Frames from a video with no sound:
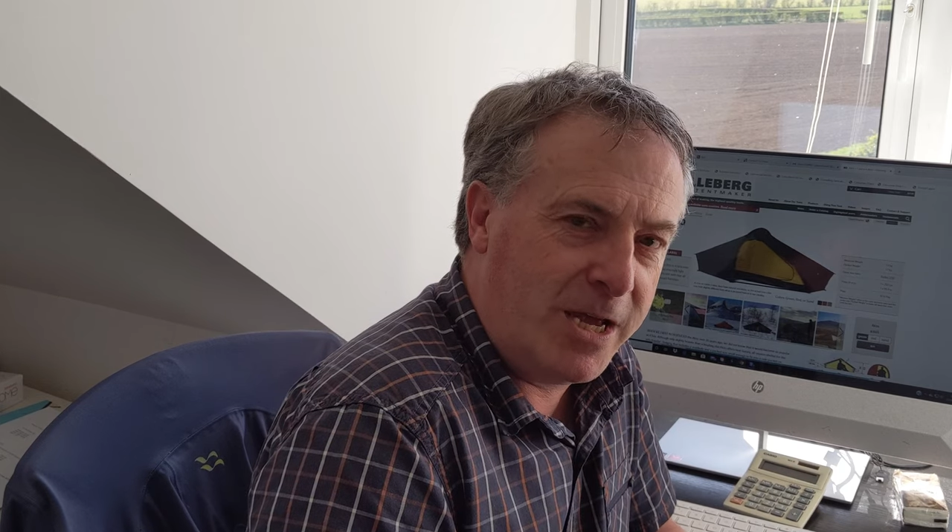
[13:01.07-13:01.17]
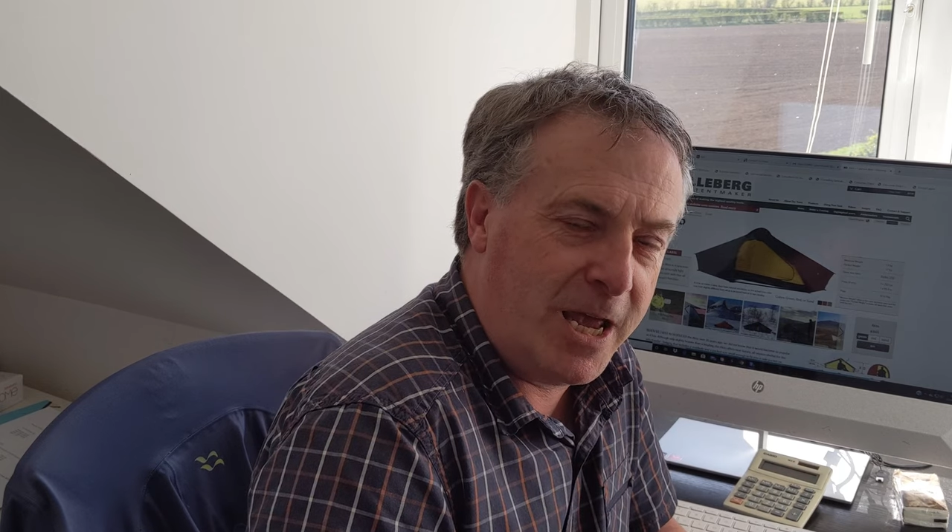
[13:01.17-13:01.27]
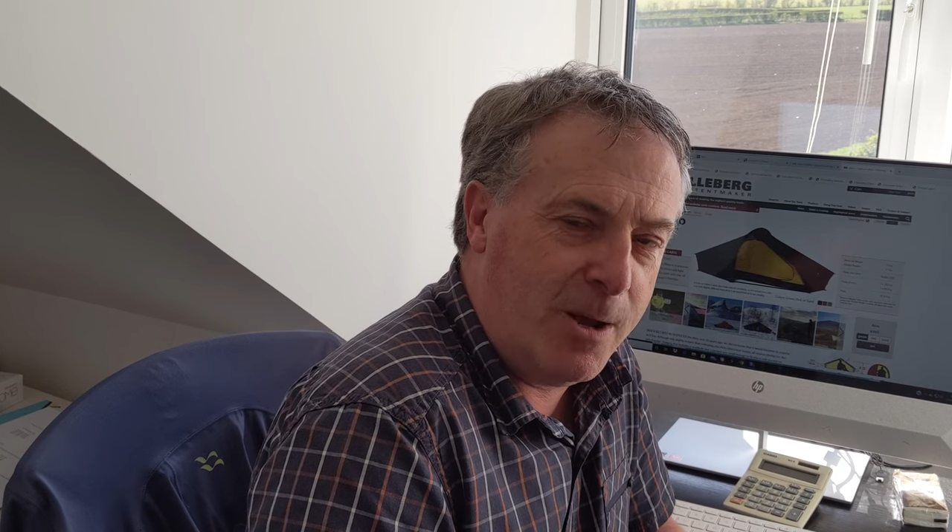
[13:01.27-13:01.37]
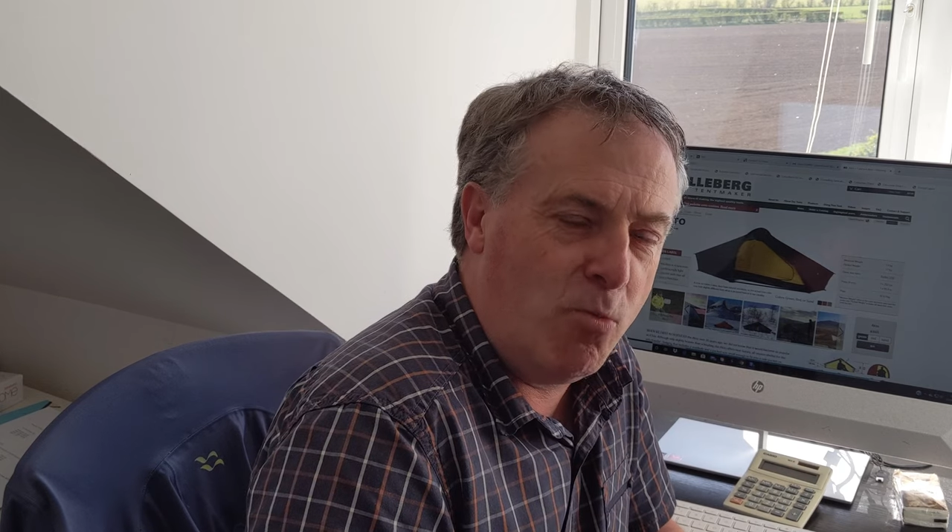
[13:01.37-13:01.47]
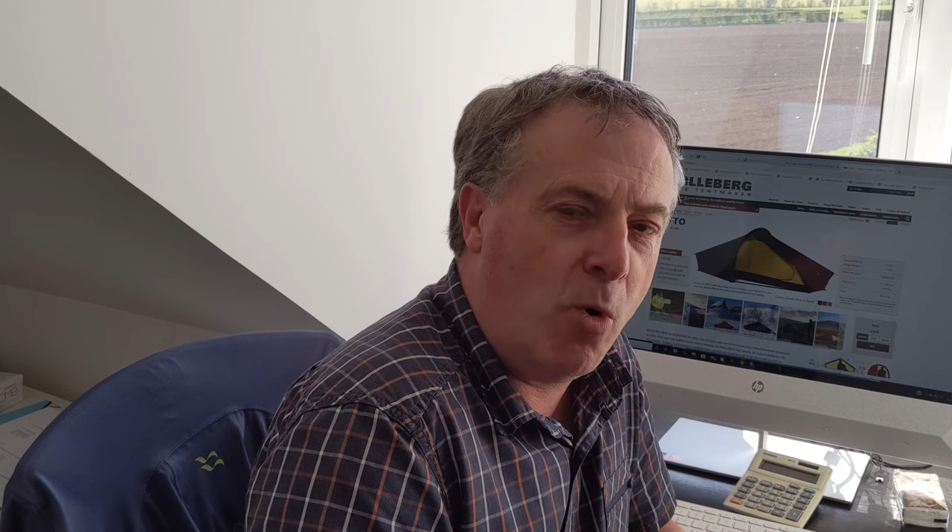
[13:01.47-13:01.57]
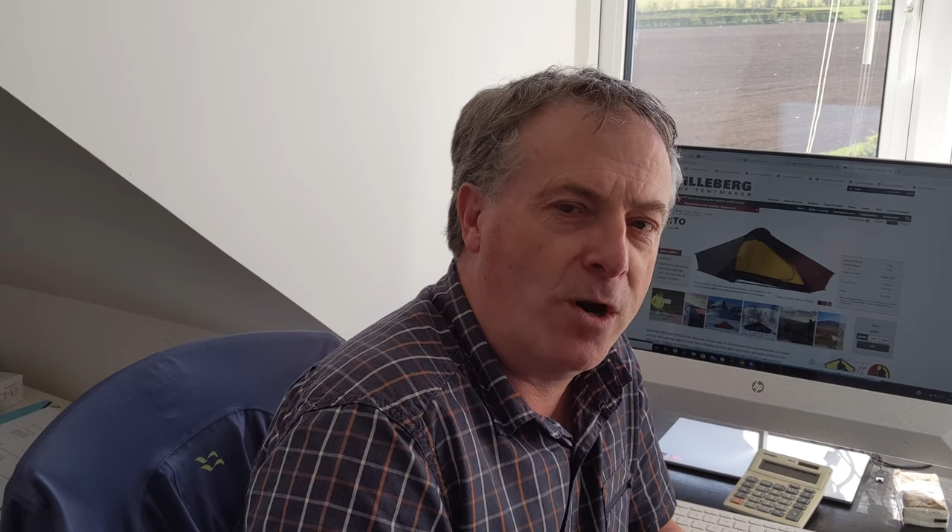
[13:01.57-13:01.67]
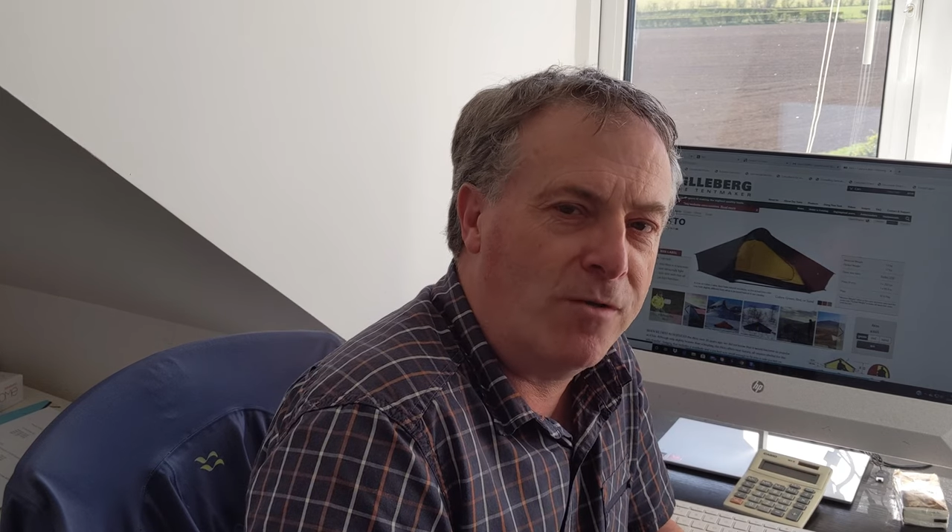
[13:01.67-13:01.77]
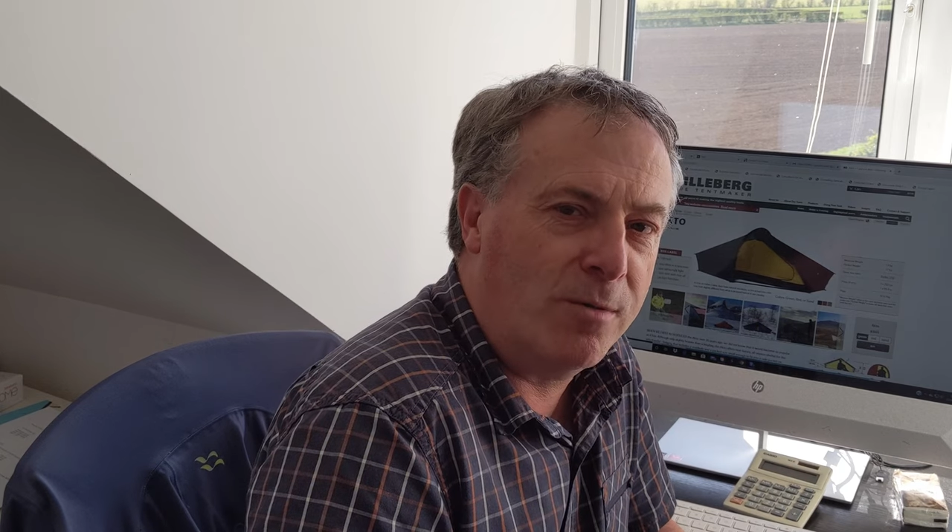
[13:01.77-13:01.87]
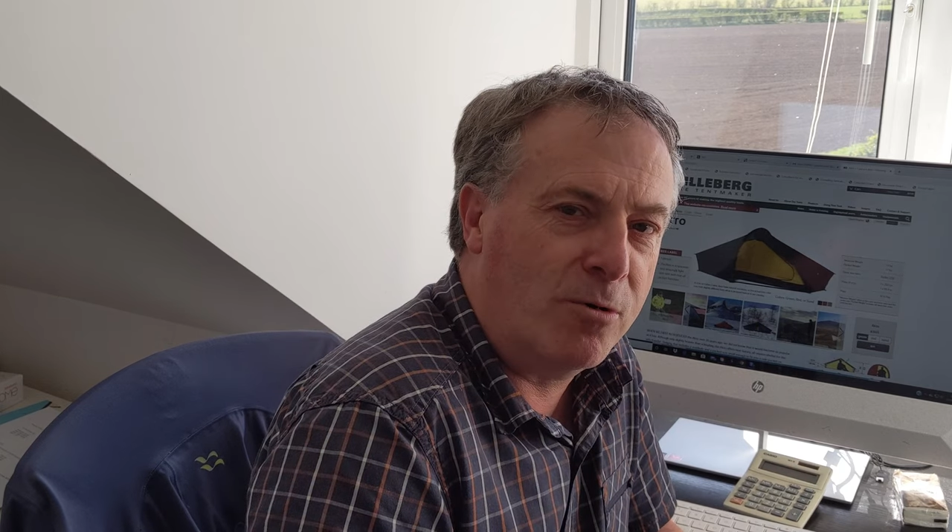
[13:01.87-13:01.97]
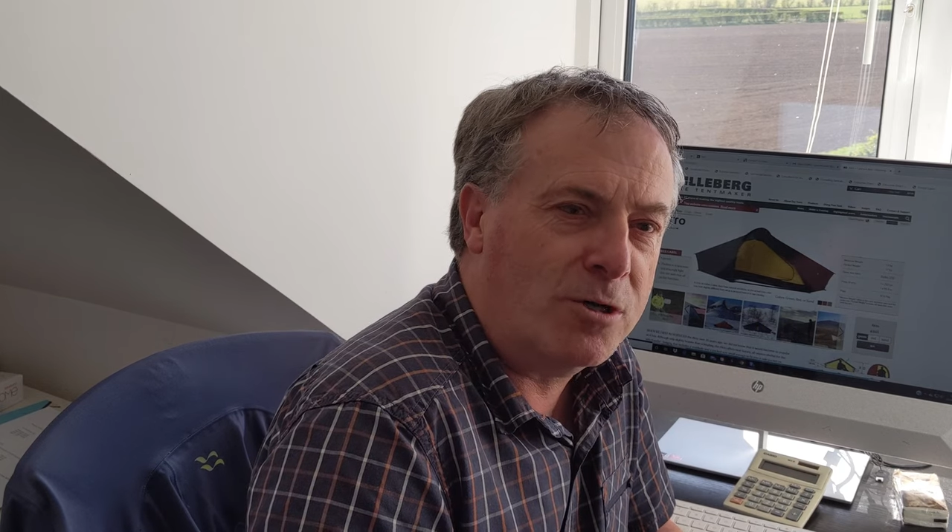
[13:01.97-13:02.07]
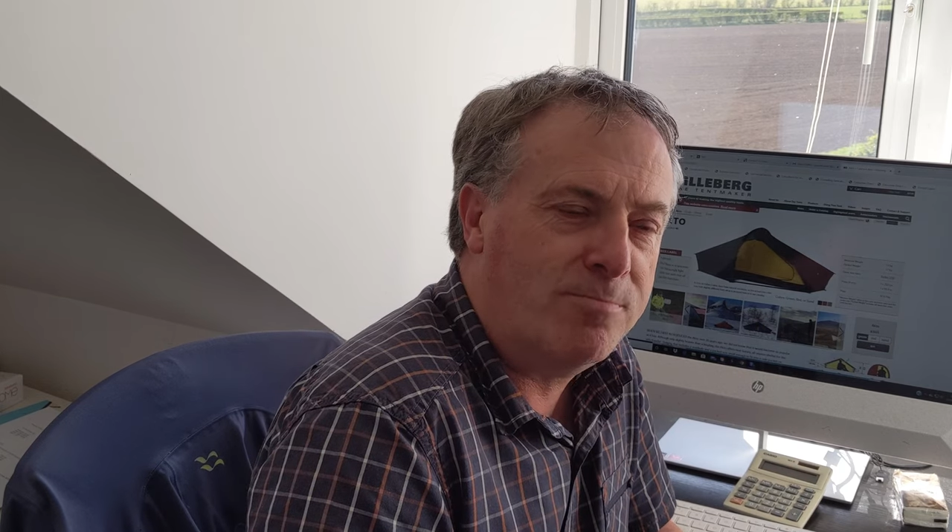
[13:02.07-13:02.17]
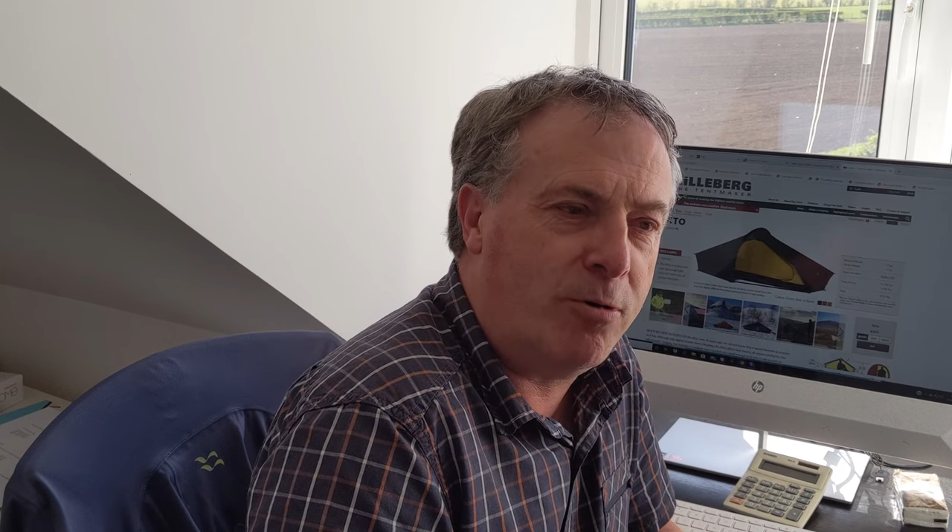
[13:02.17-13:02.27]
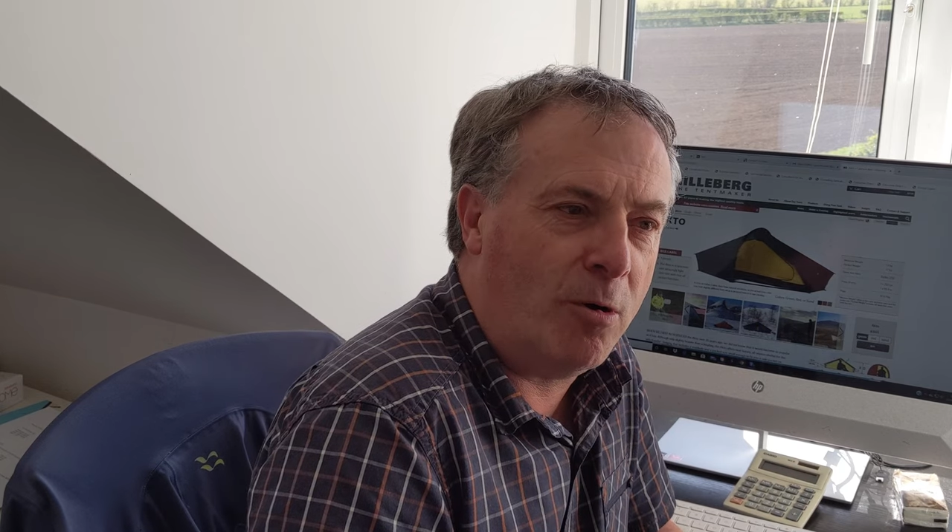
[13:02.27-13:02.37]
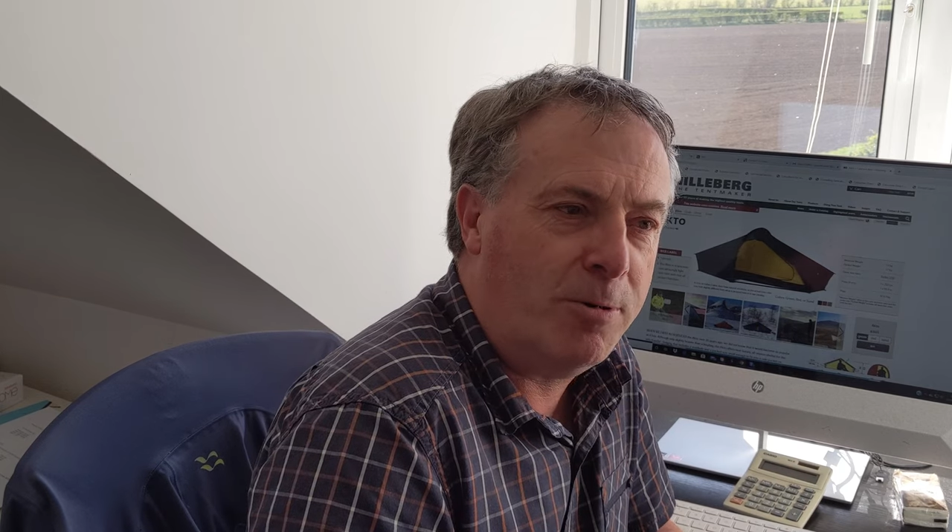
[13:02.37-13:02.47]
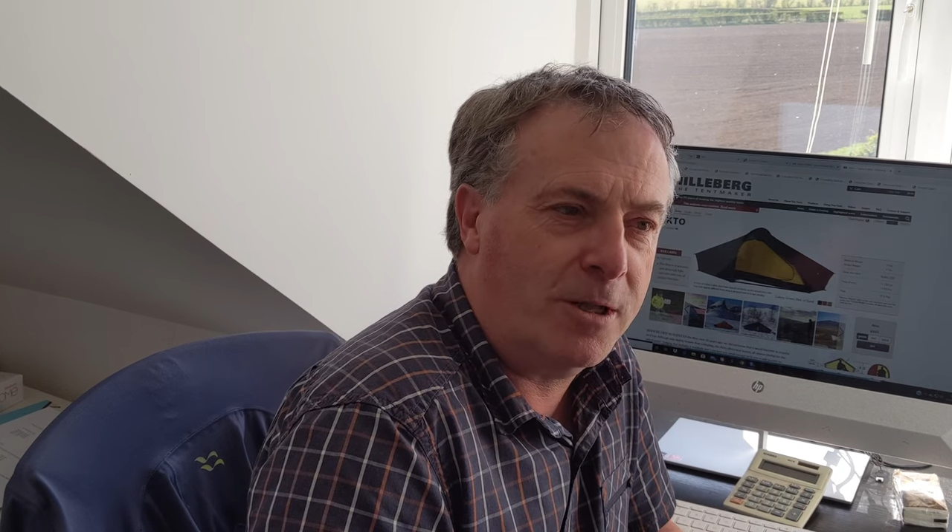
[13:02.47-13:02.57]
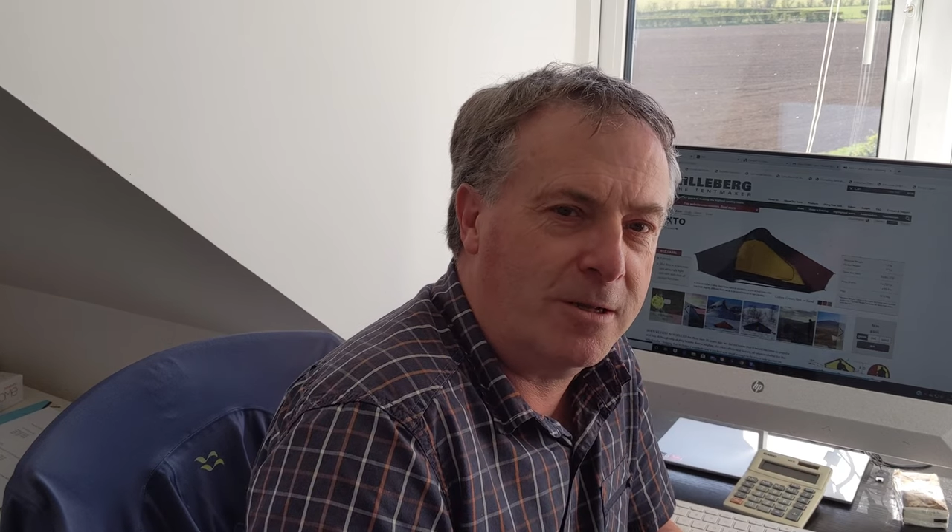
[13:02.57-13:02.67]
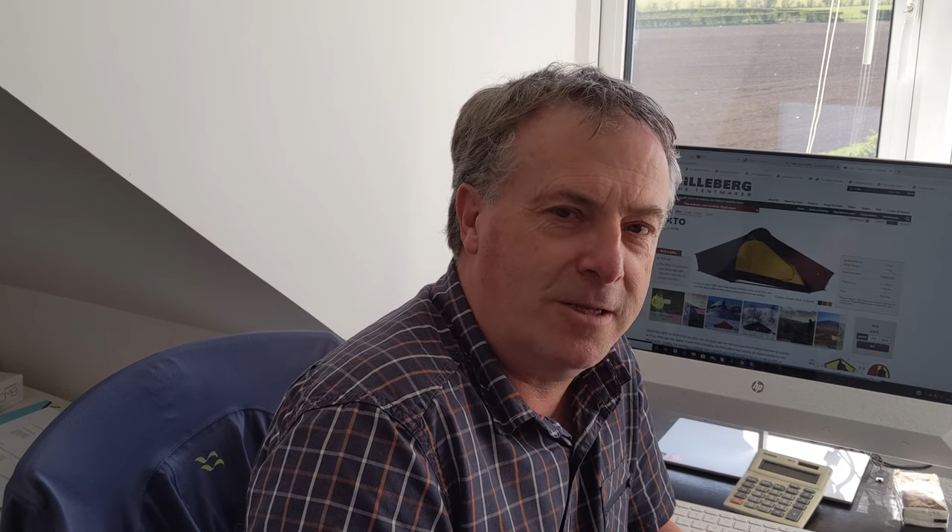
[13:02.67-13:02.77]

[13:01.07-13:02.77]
became one of the most popular